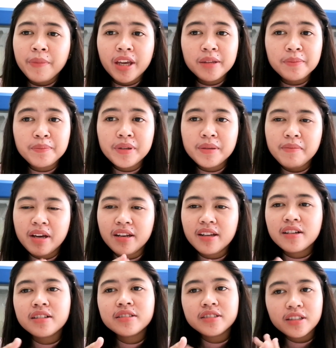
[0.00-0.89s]
May it be
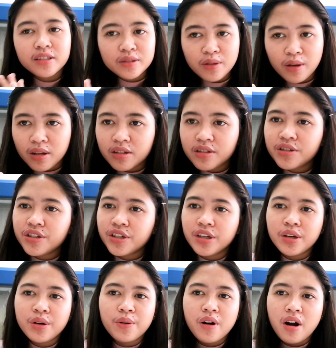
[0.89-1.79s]
medical
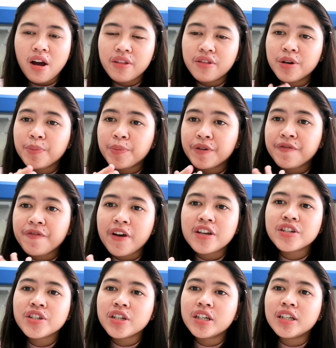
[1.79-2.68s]
technology or other
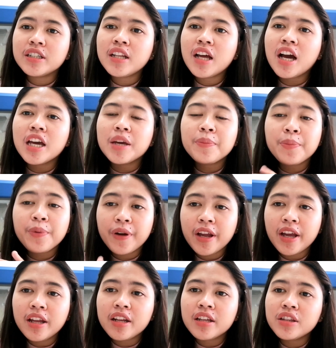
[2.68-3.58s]
profession, I
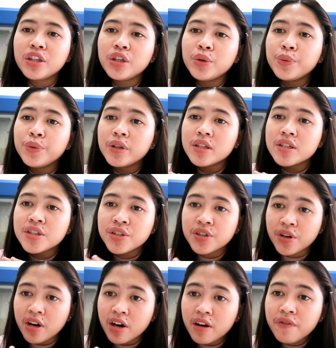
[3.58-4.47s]
pray that you will
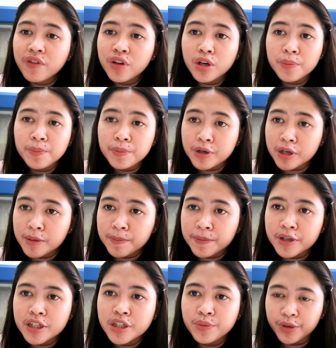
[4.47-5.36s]
serve your
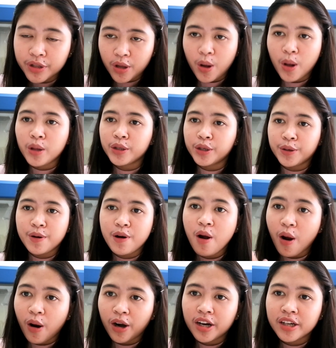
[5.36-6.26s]
purpose with all your
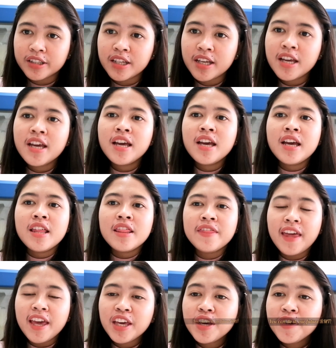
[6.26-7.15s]
heart.
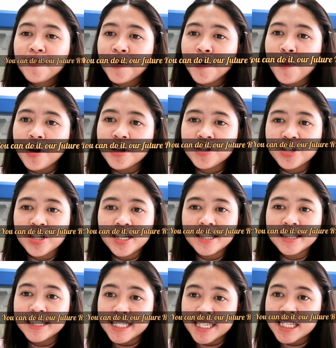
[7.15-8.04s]
Thank you for
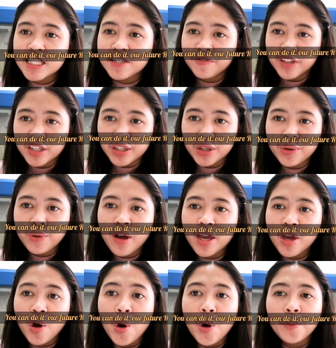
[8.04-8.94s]
watching this video.
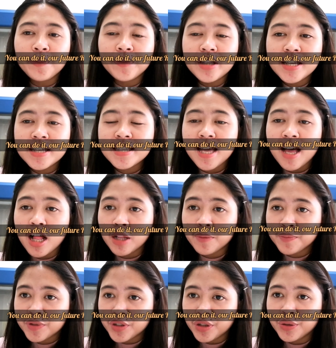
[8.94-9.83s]
I hope this
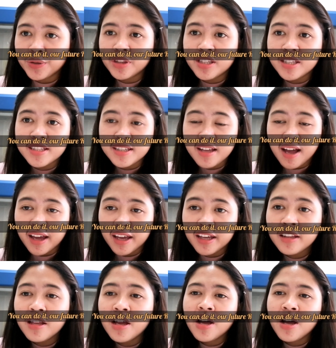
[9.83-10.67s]
helps you decide